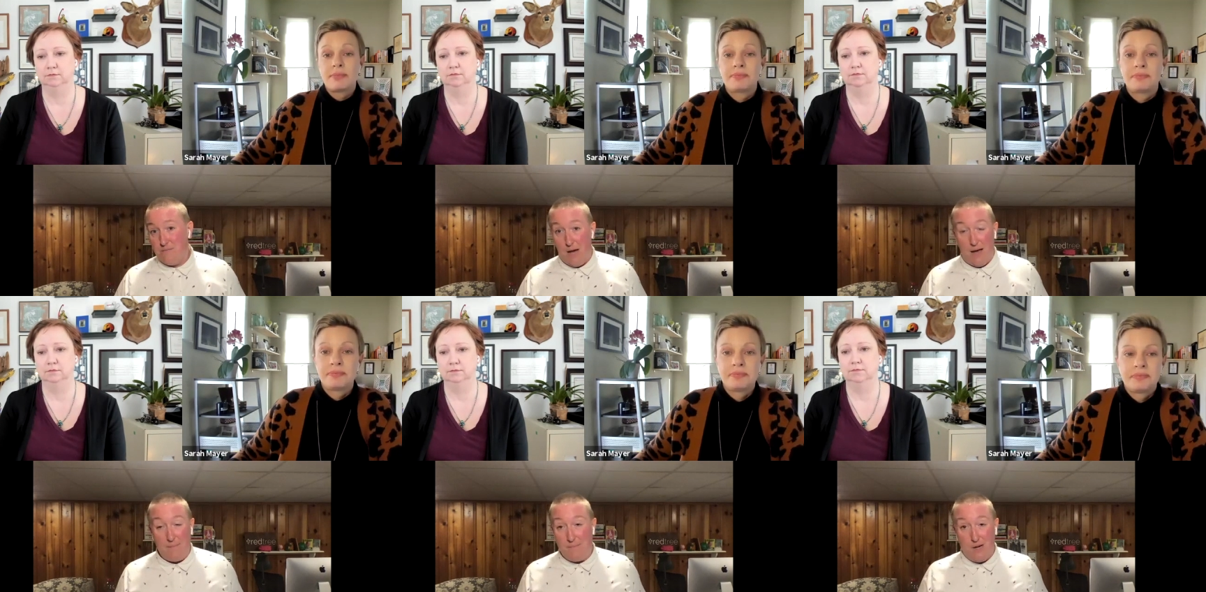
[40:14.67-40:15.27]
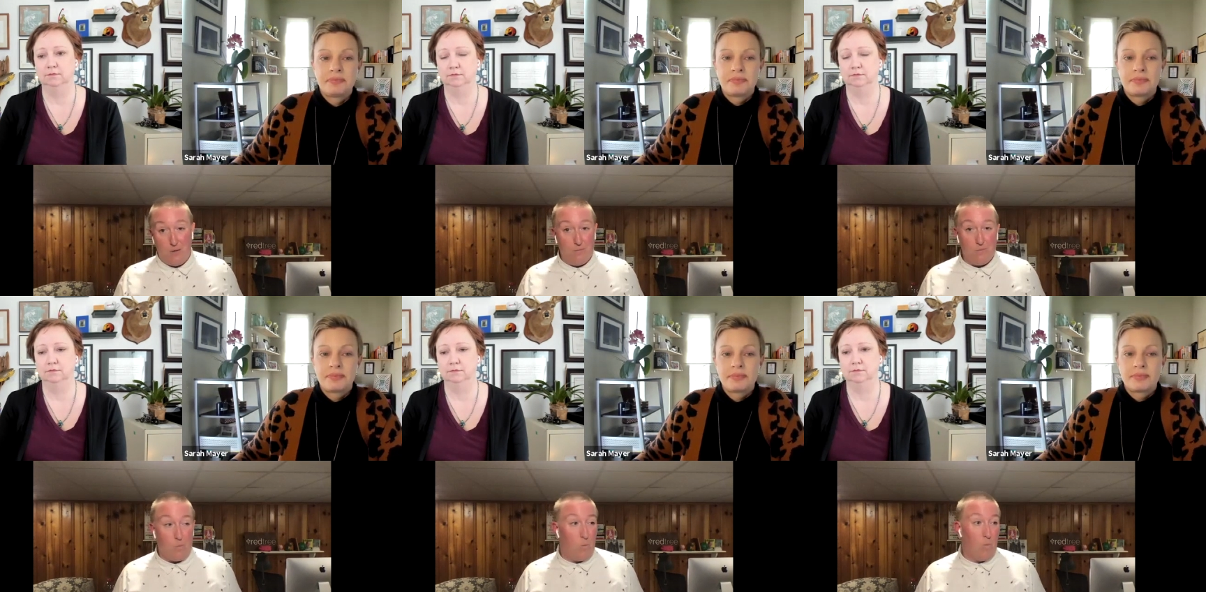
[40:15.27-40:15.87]
Speaker 1: I, you know,
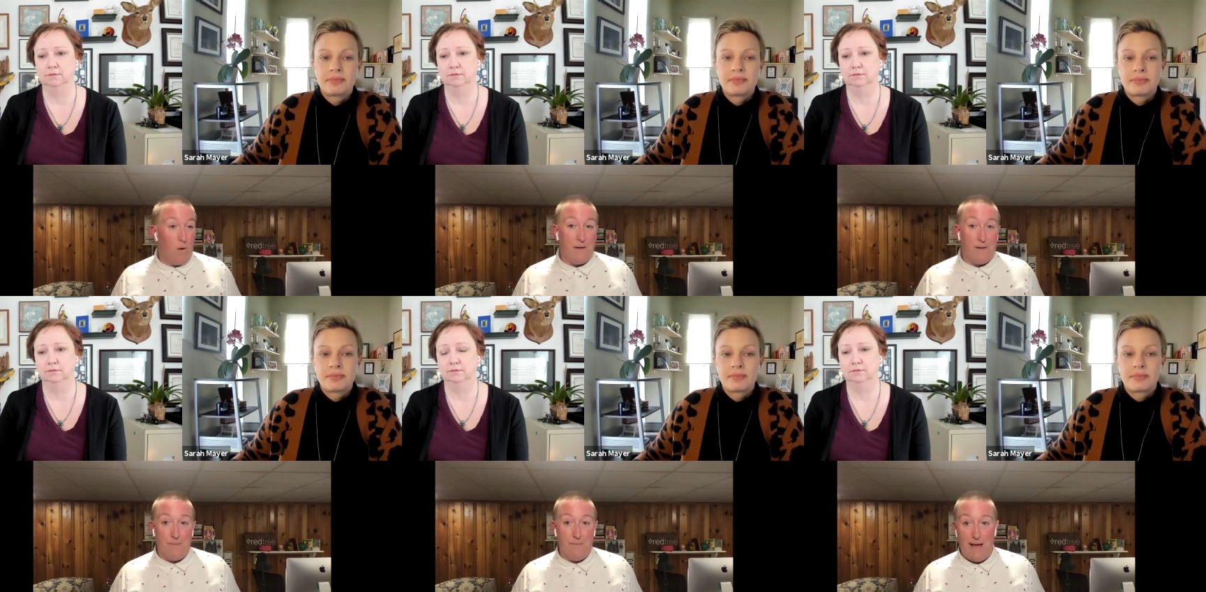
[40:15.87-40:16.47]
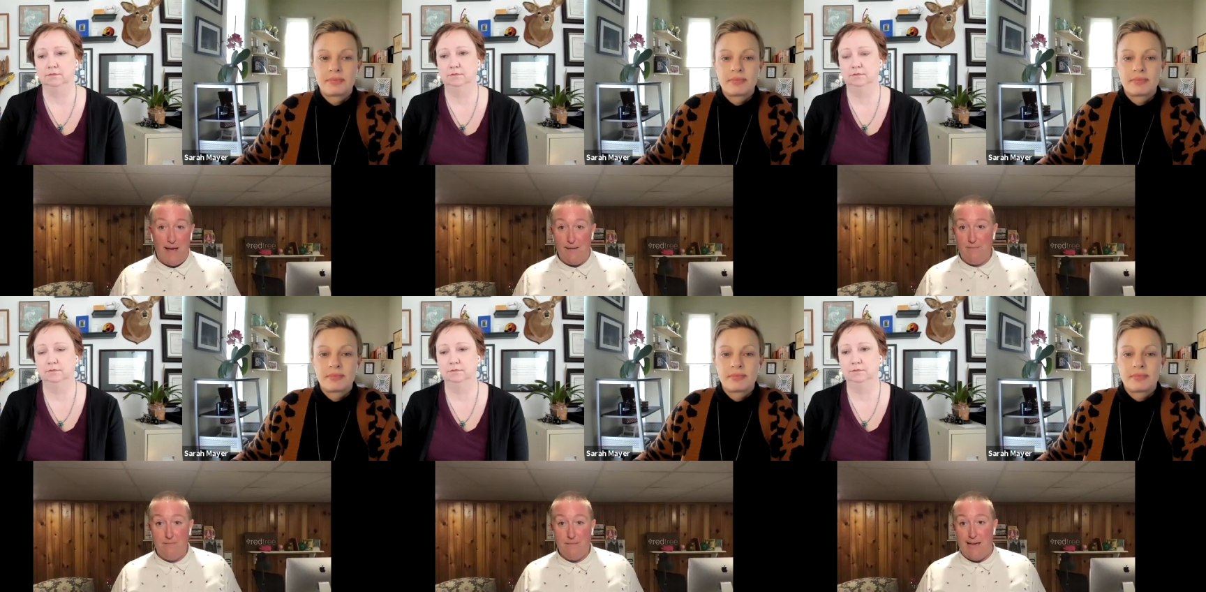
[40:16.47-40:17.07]
women,
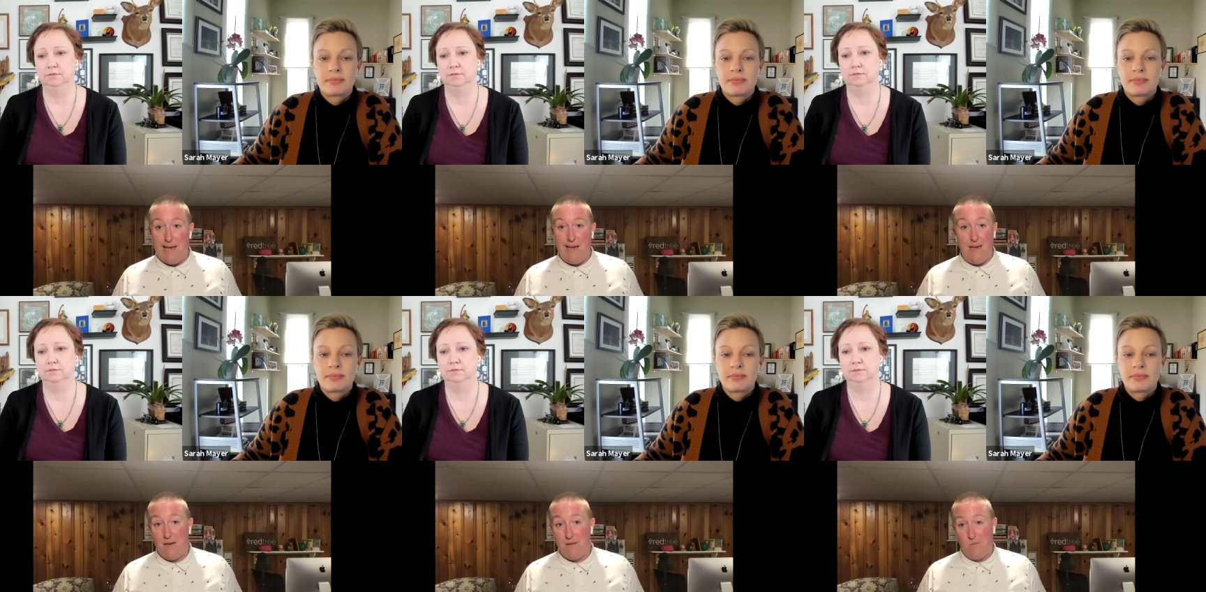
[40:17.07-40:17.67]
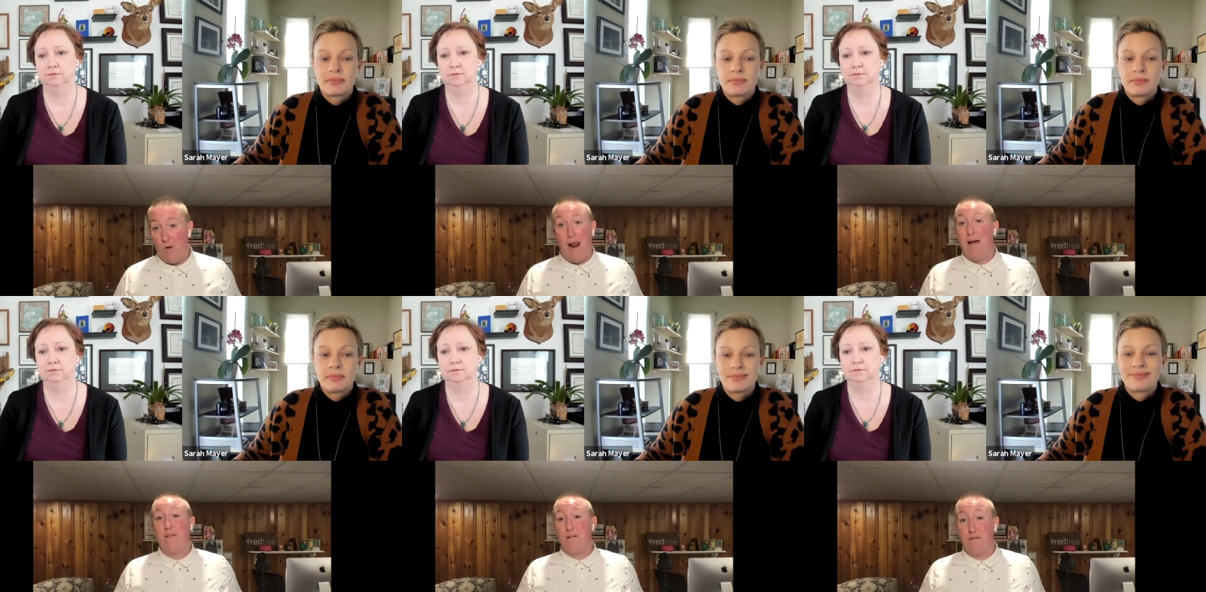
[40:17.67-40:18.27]
men, they,
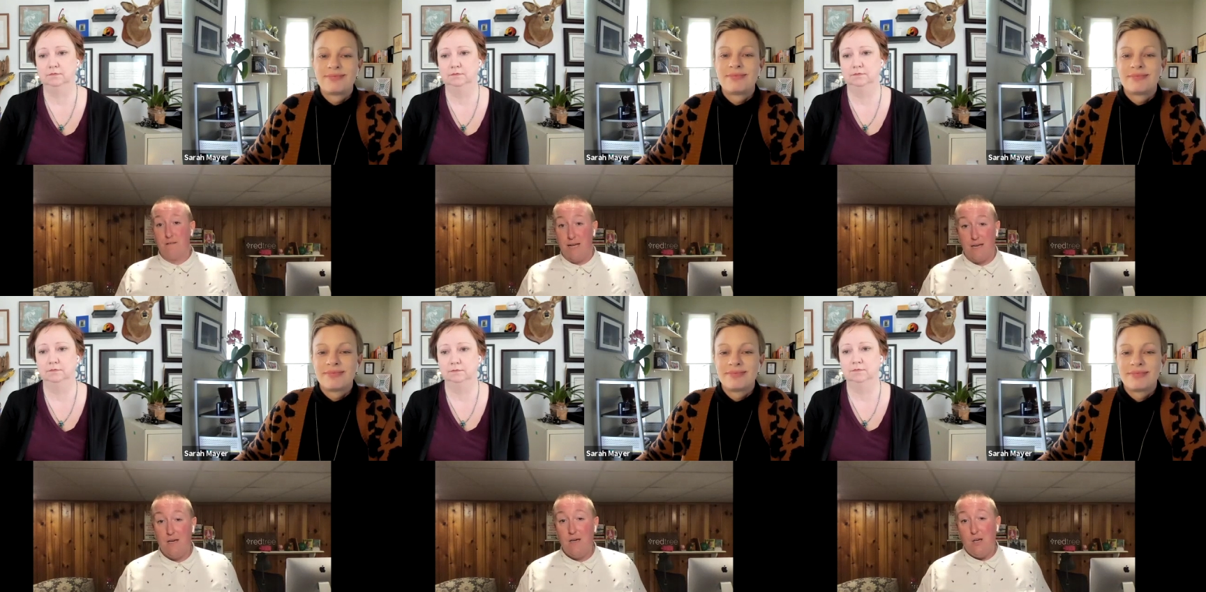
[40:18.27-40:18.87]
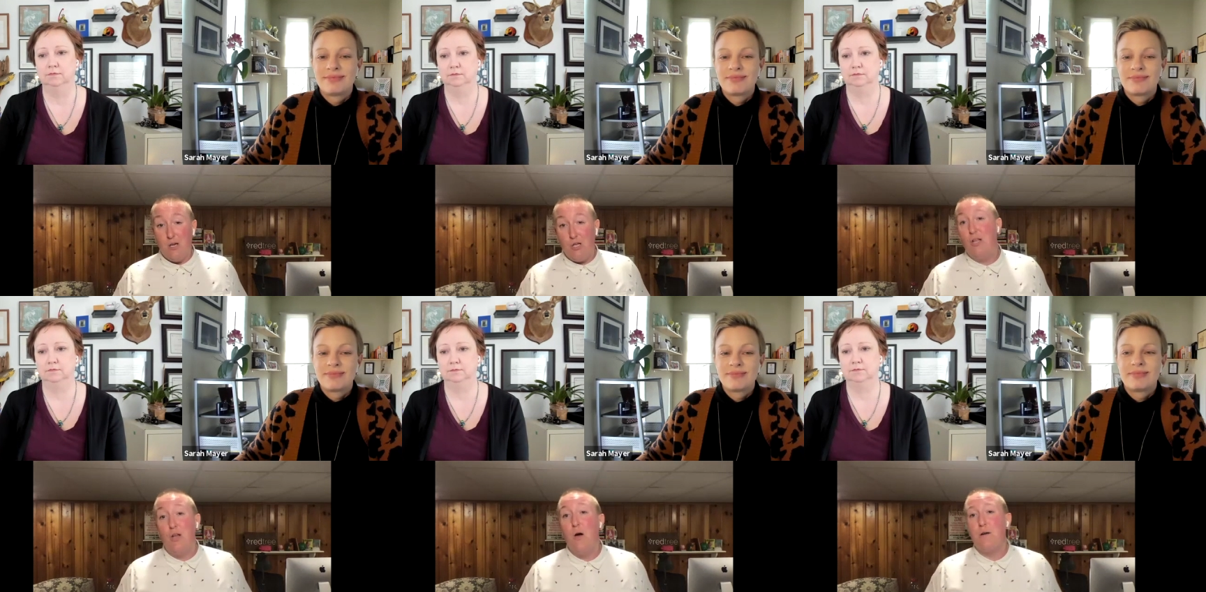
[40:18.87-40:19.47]
whatever, like
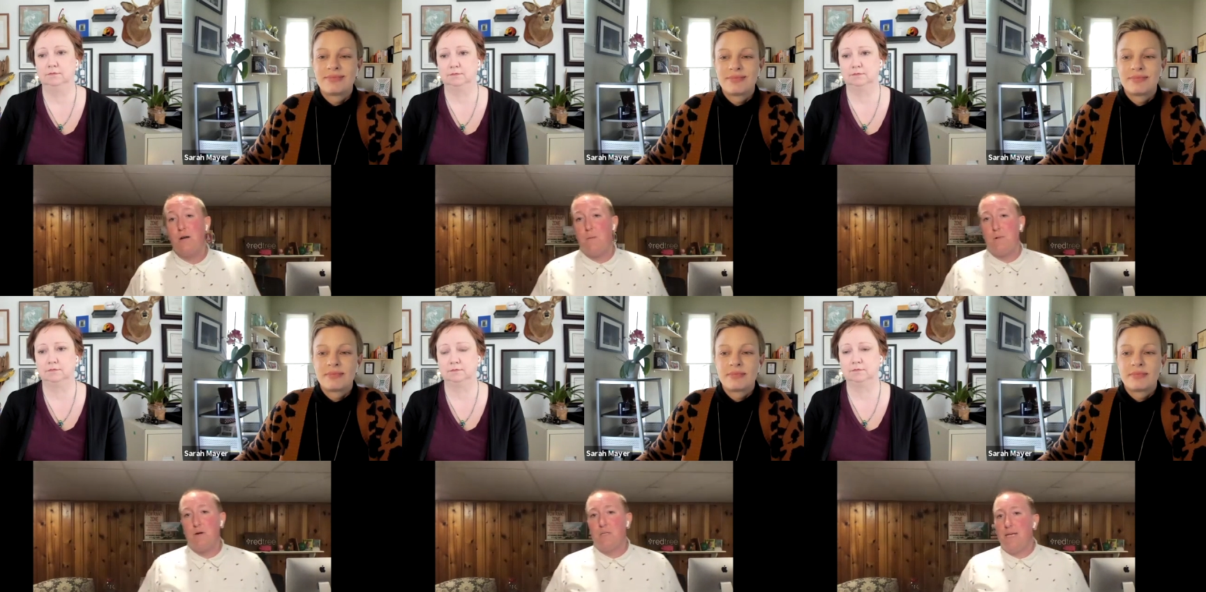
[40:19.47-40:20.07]
know your numbers.